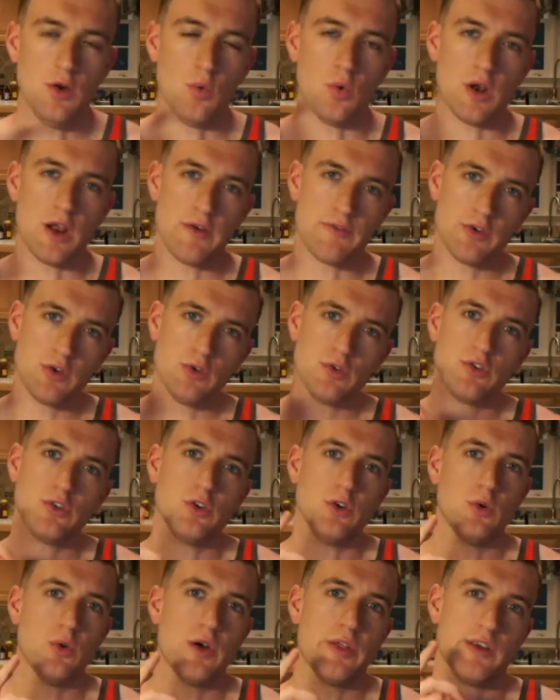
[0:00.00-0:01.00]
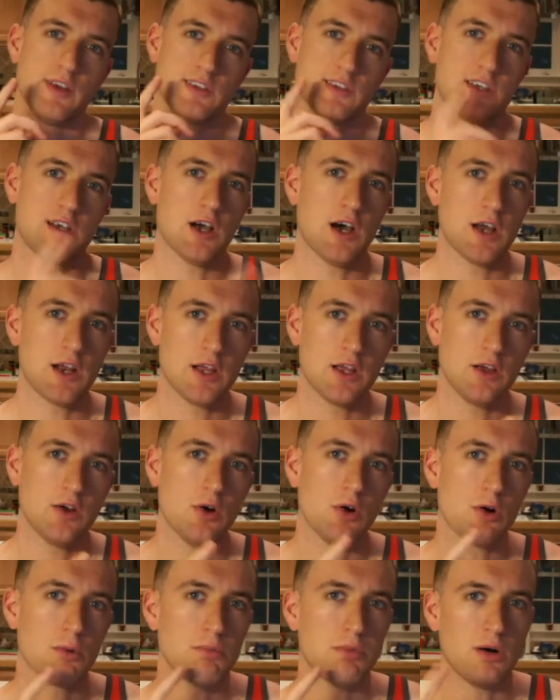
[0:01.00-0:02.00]
Whatever you do, whether it's
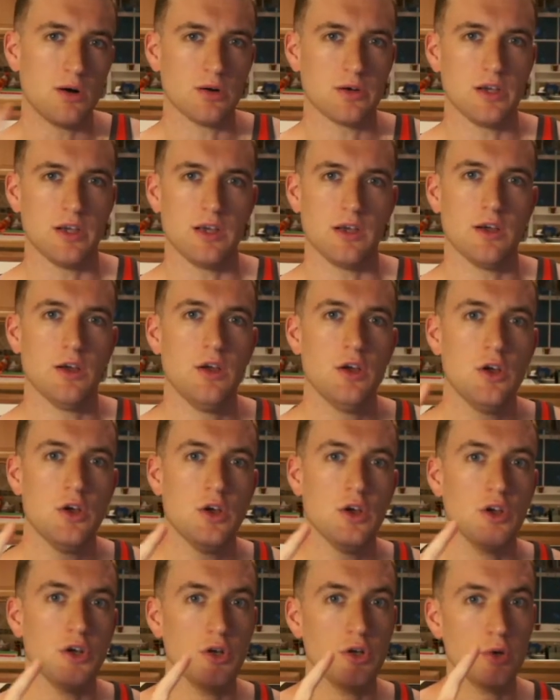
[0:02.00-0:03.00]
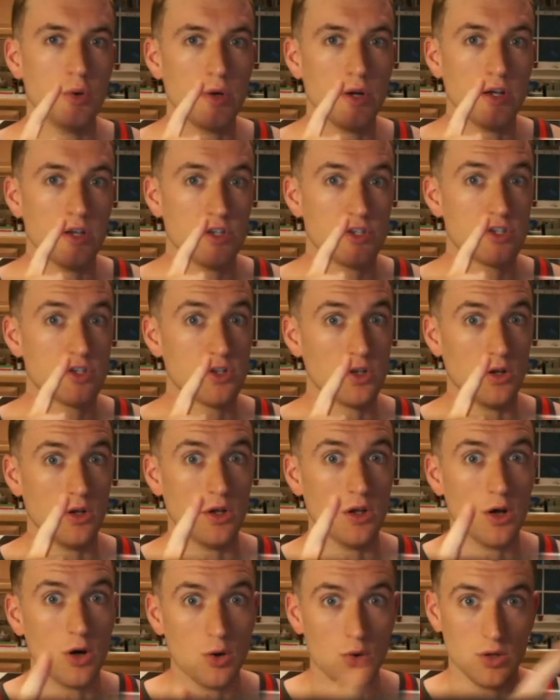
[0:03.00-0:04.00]
cutting or bulking, do it
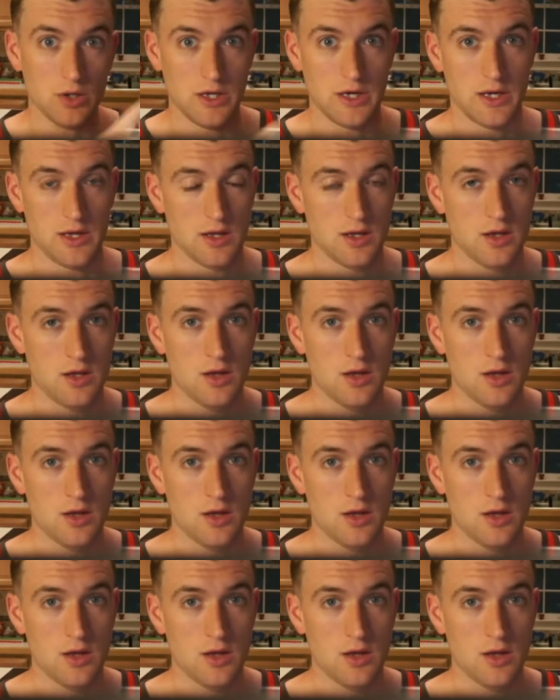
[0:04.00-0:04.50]
slowly.